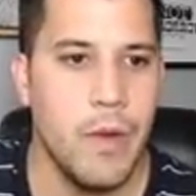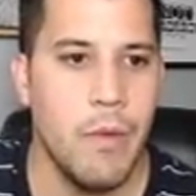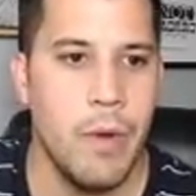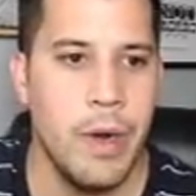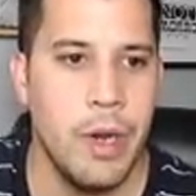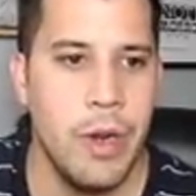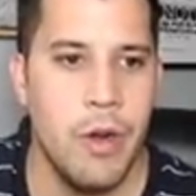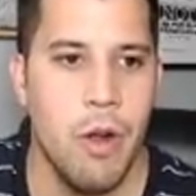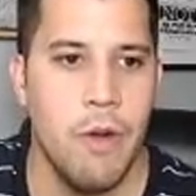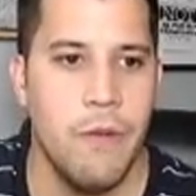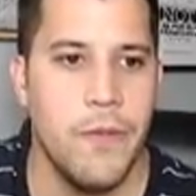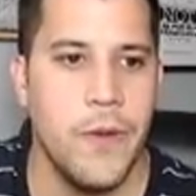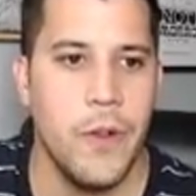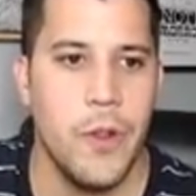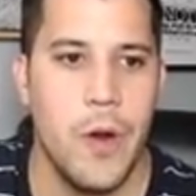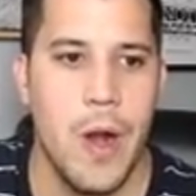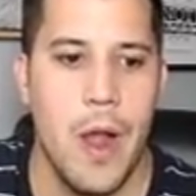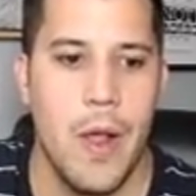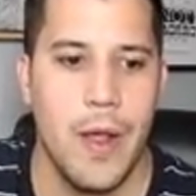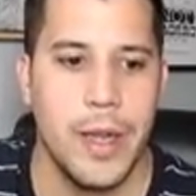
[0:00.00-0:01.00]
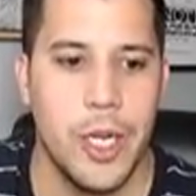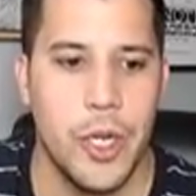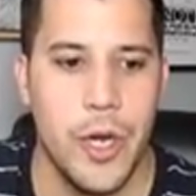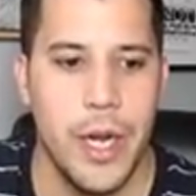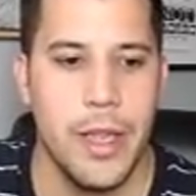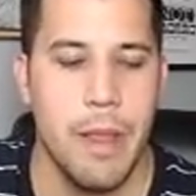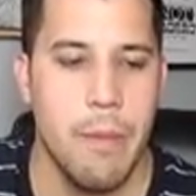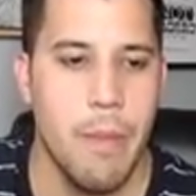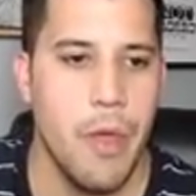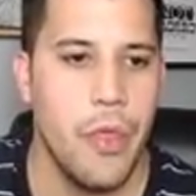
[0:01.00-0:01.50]
When you go further out, I like to
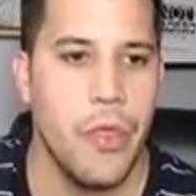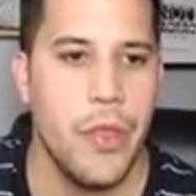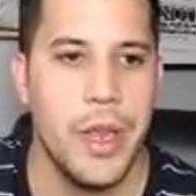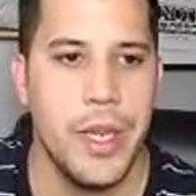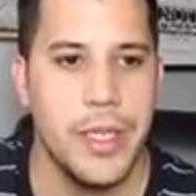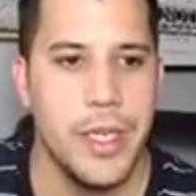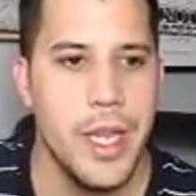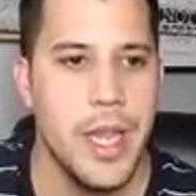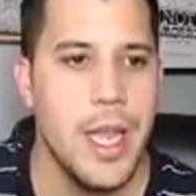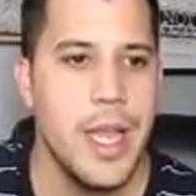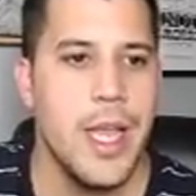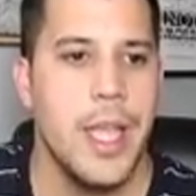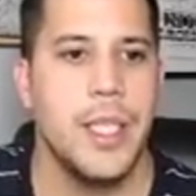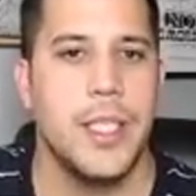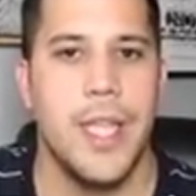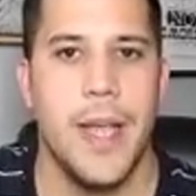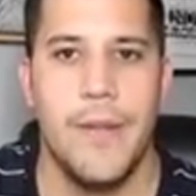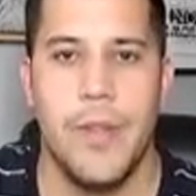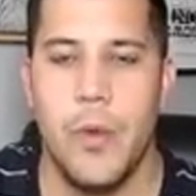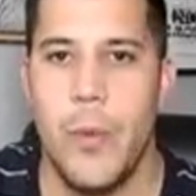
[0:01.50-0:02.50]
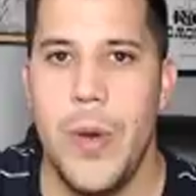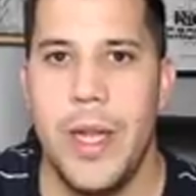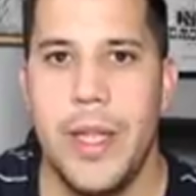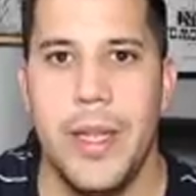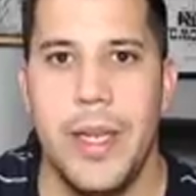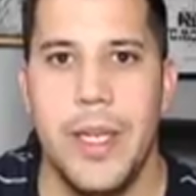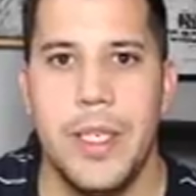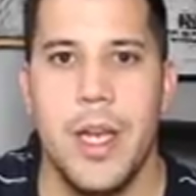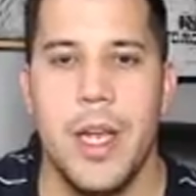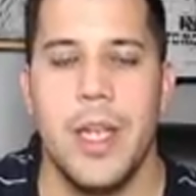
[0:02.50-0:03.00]
trade the monthlies instead of the weeklies,